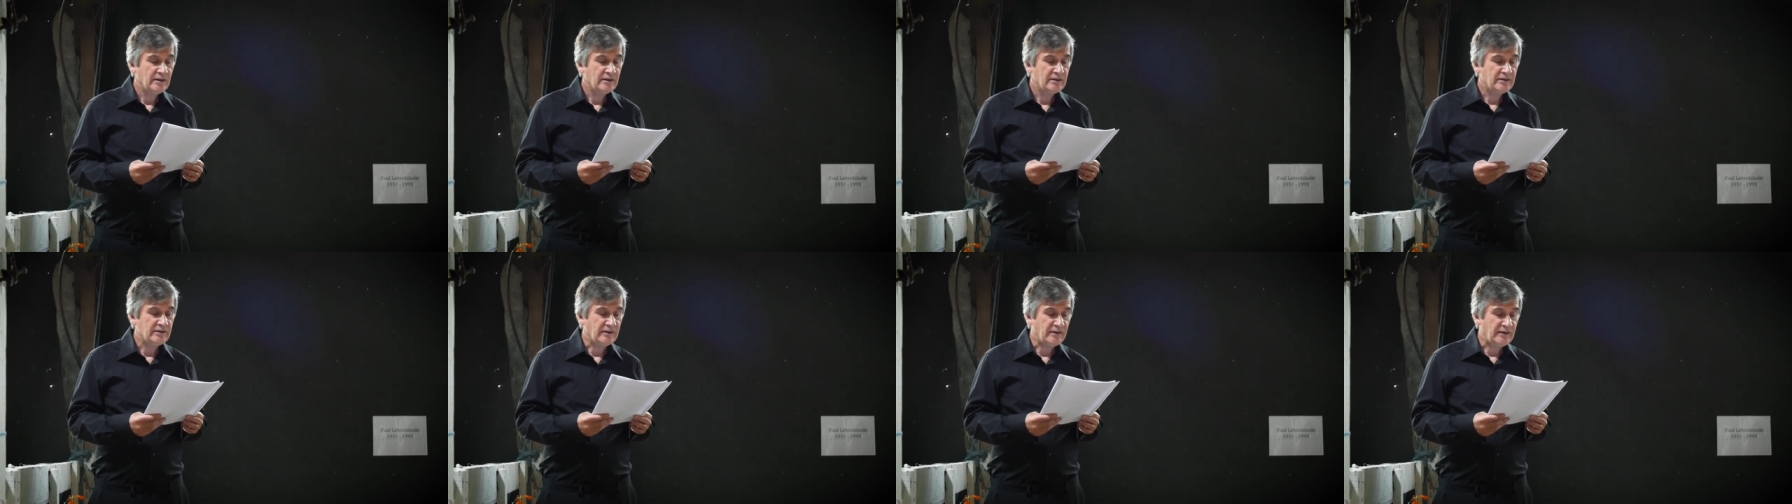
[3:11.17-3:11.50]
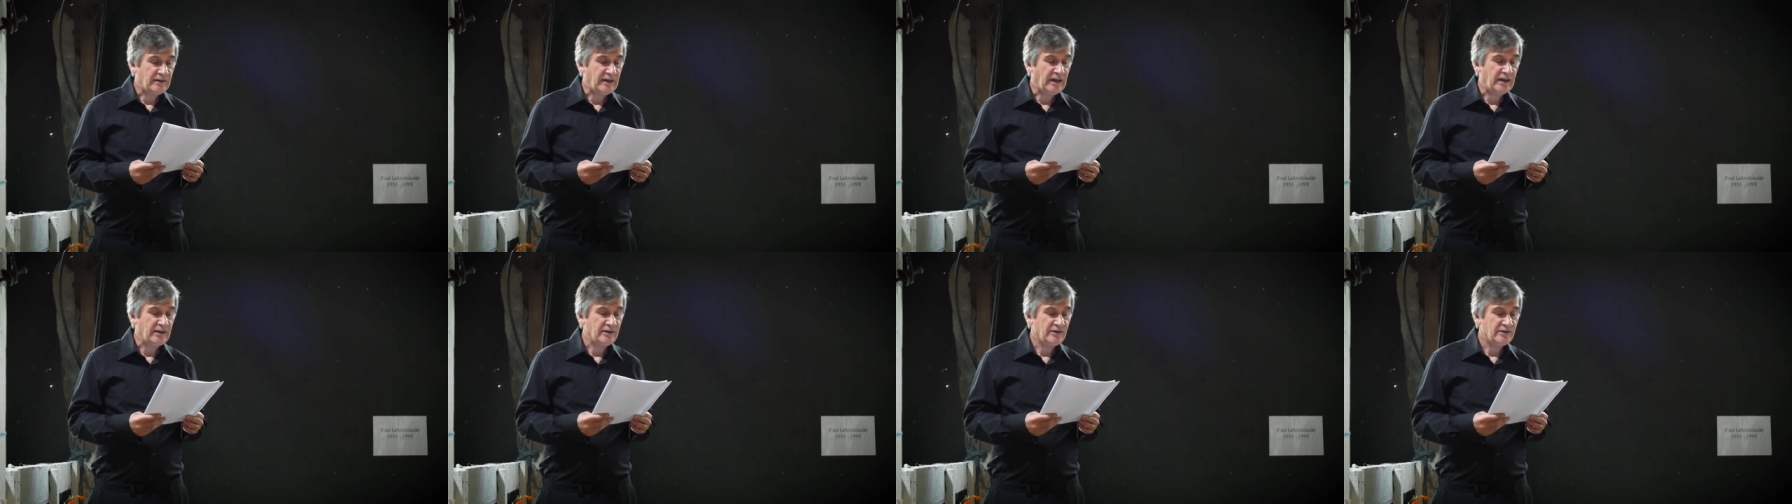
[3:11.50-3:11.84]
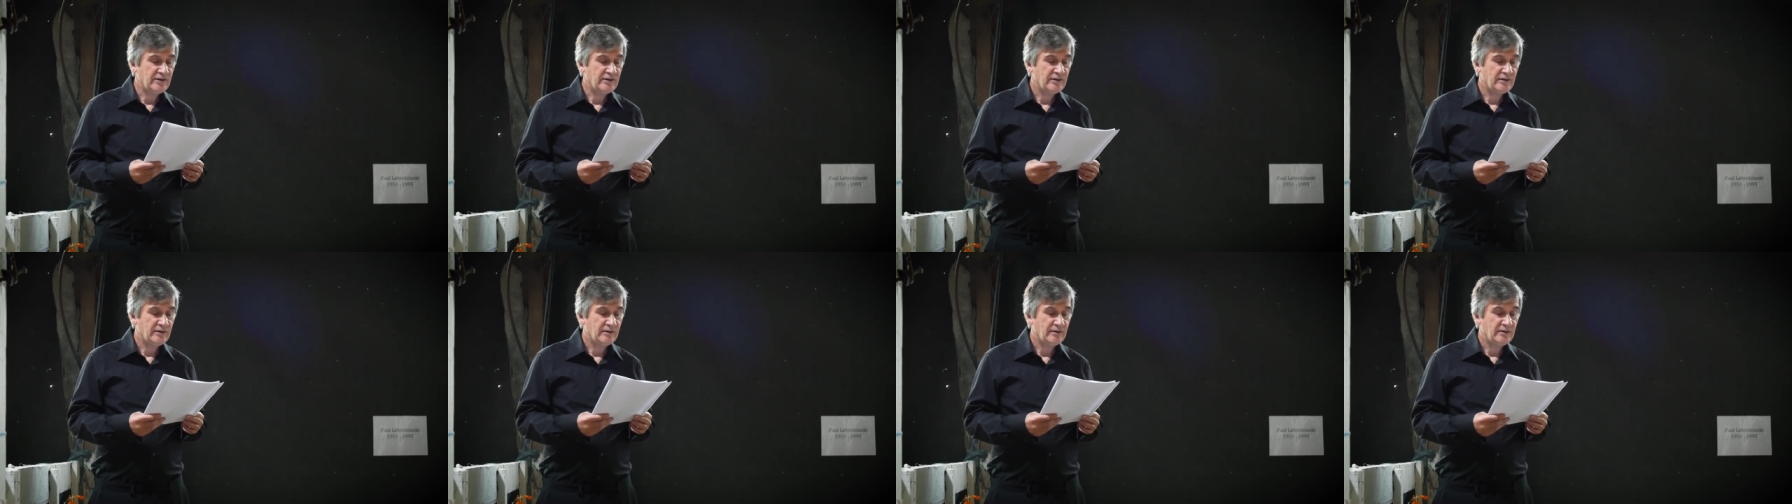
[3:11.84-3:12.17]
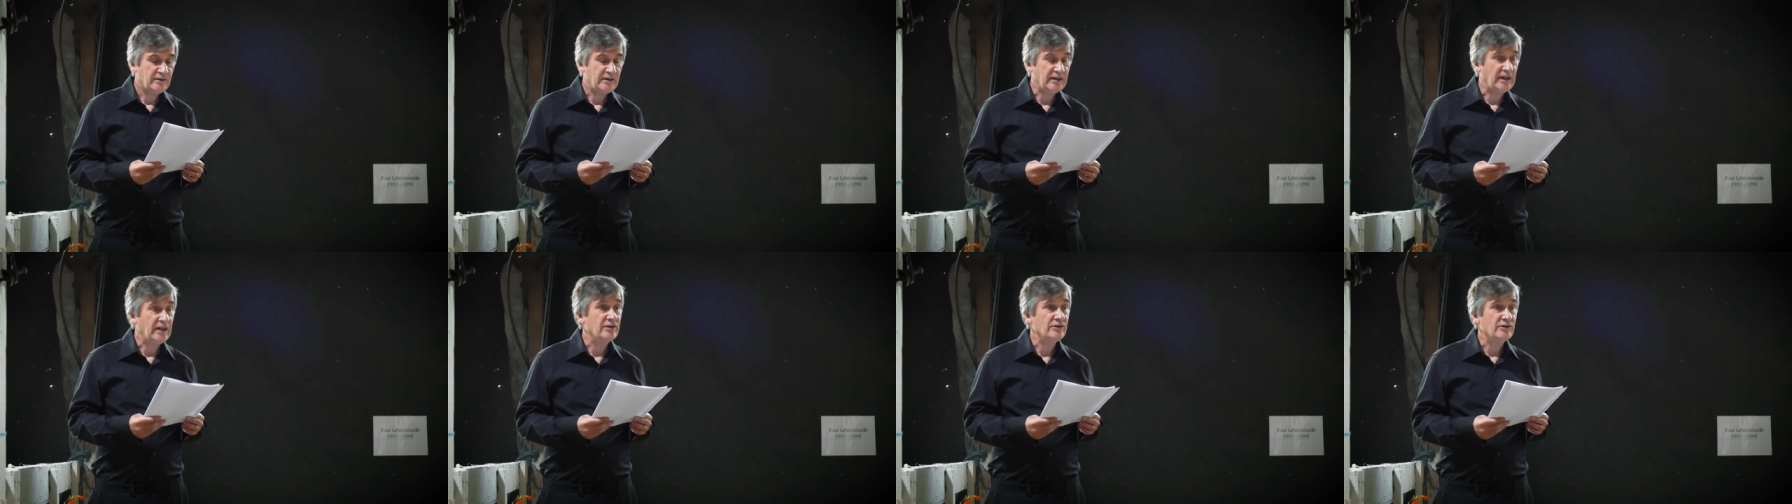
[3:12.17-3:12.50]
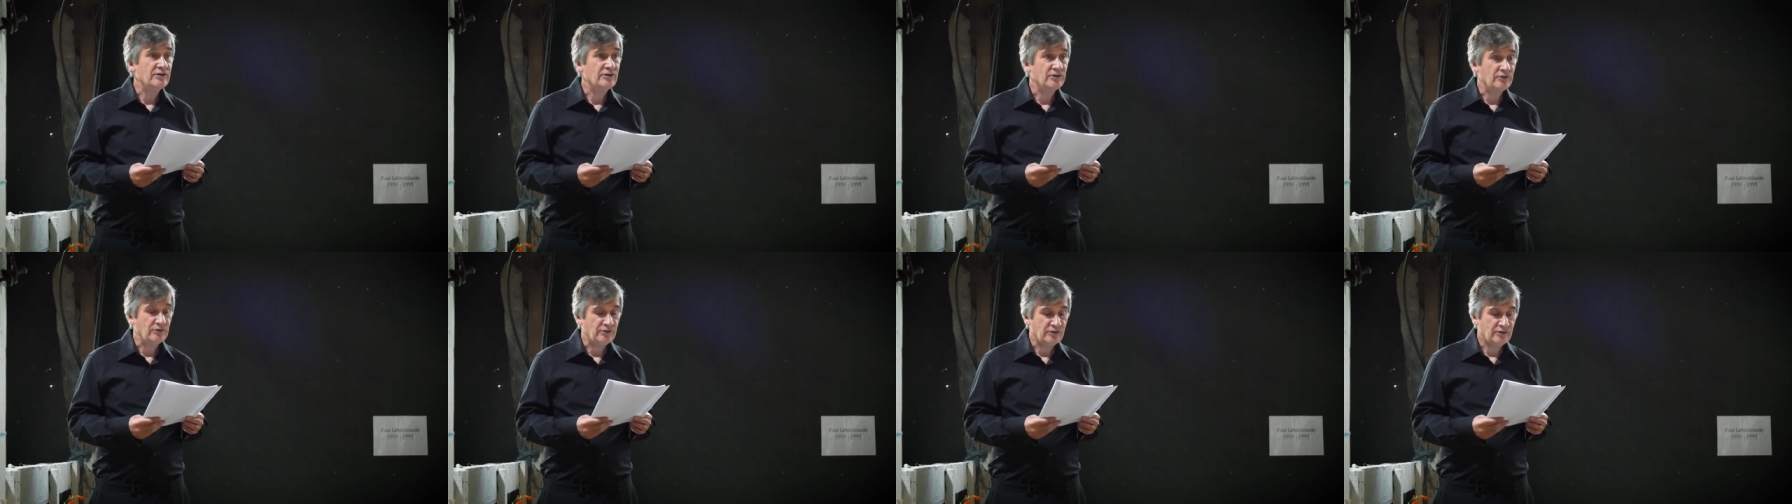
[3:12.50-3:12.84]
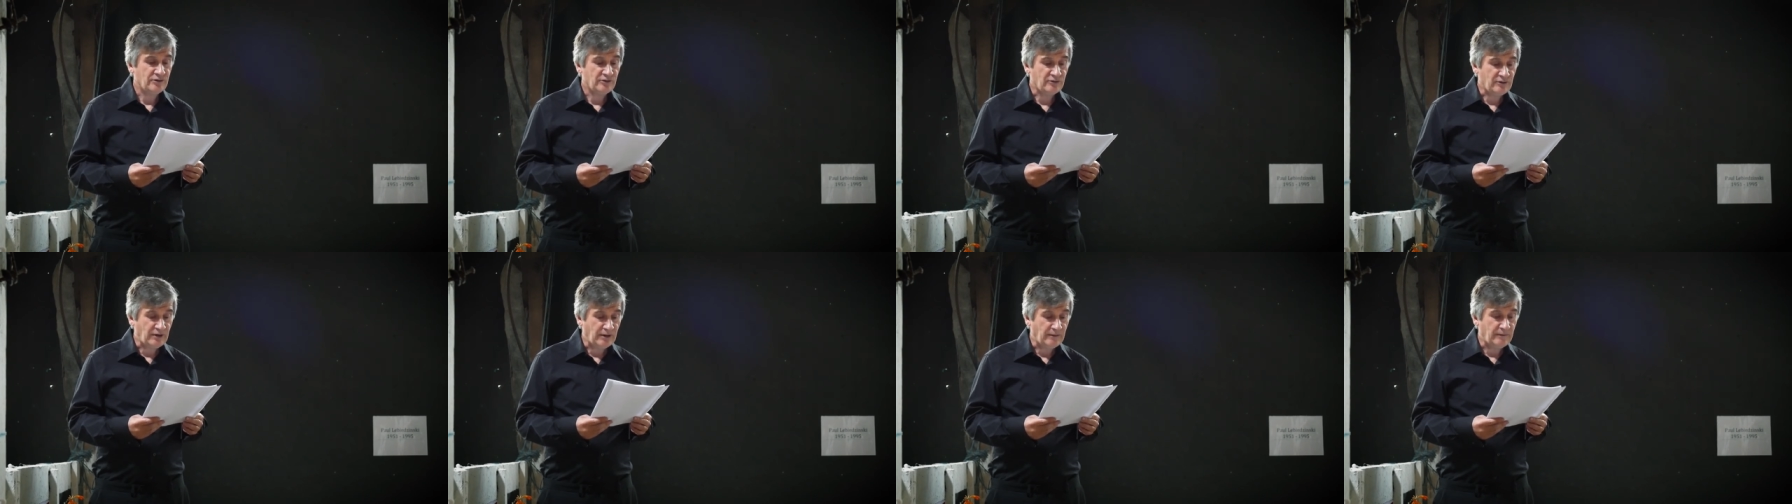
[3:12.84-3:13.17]
to thatch the ancient
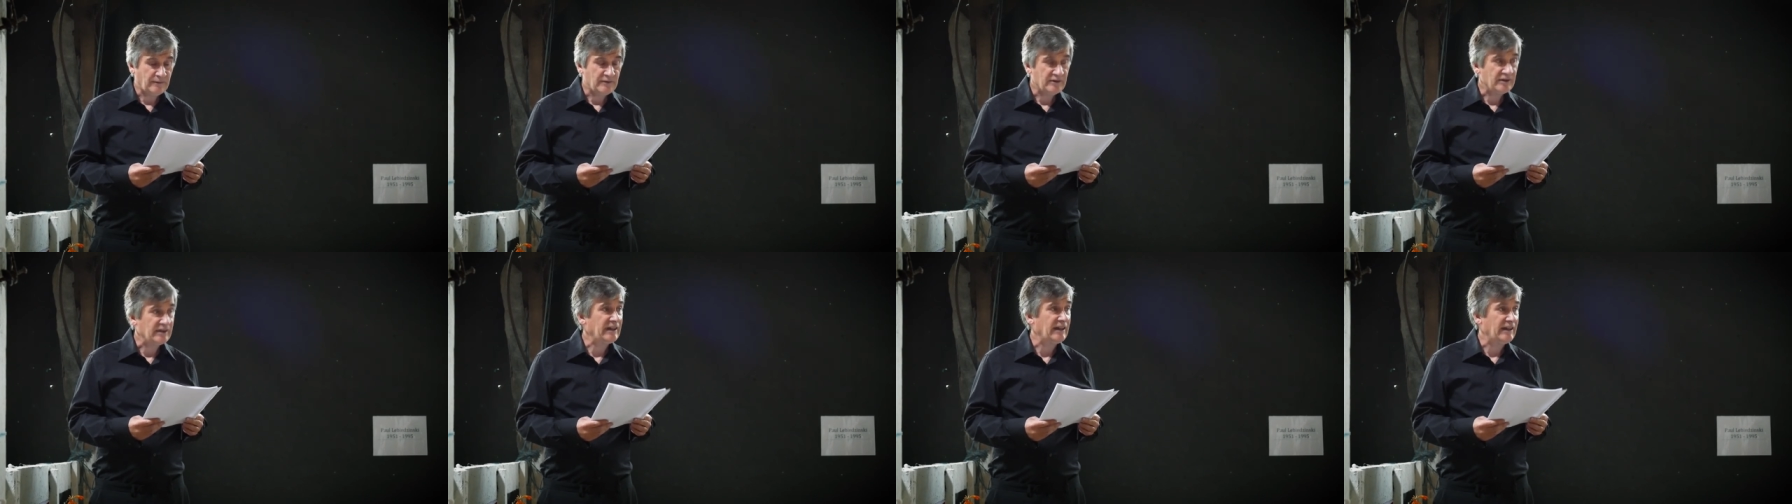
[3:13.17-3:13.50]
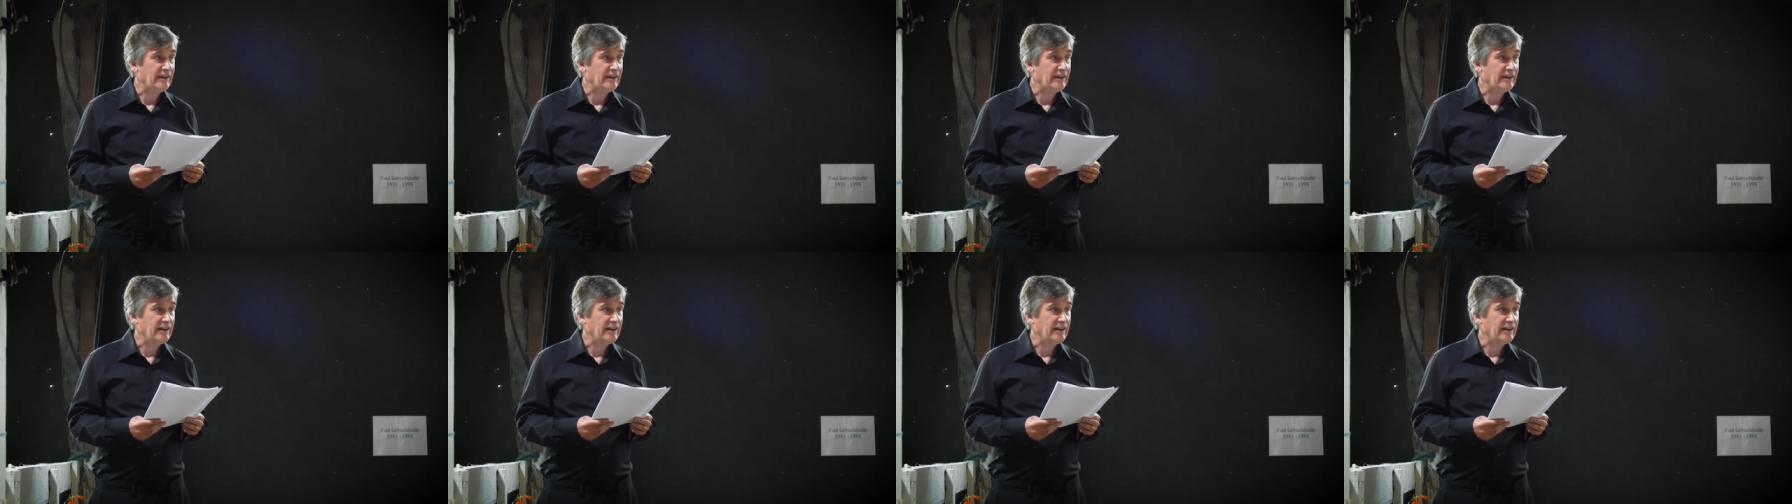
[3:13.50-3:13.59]
crofts